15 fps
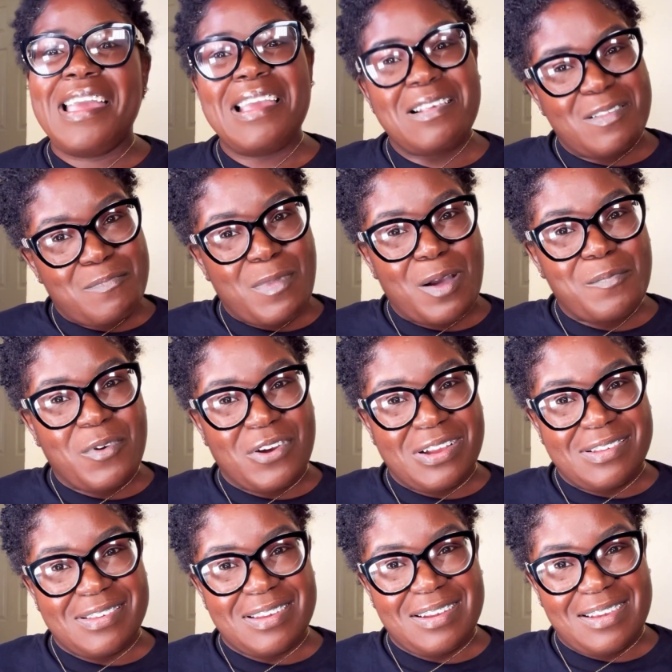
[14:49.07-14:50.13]
Is Bob
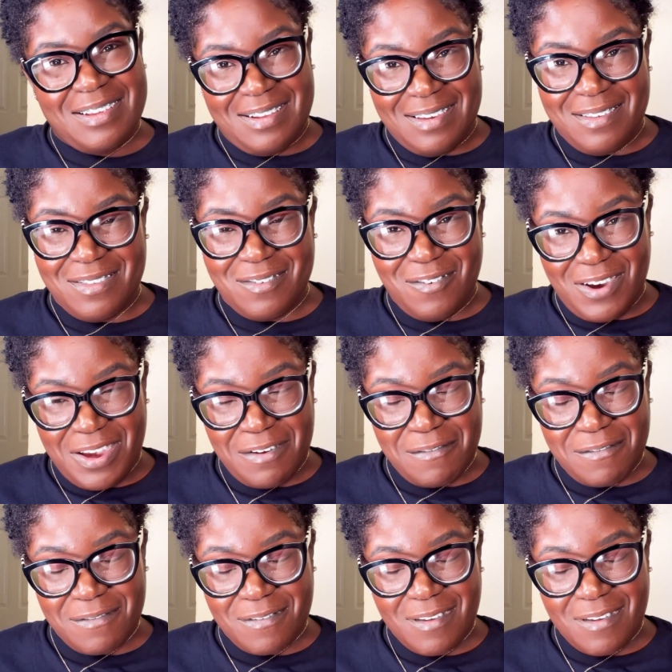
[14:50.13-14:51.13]
cringing in his grave?